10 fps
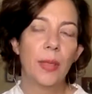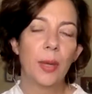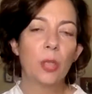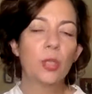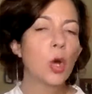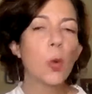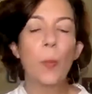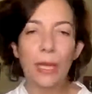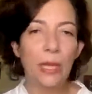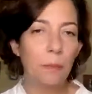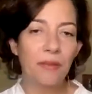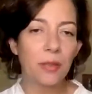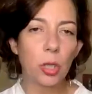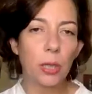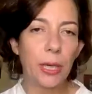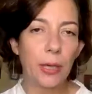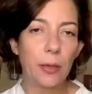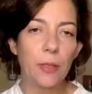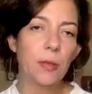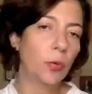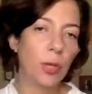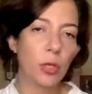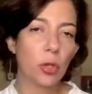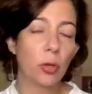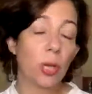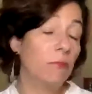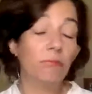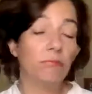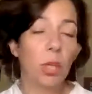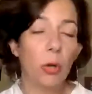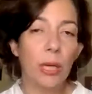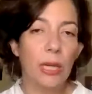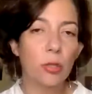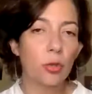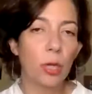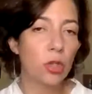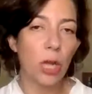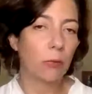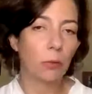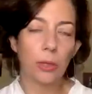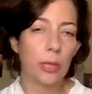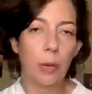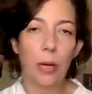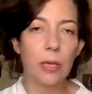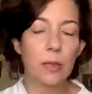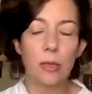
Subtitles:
there are so many pivotal years in the region and, you know, in history in general, in America's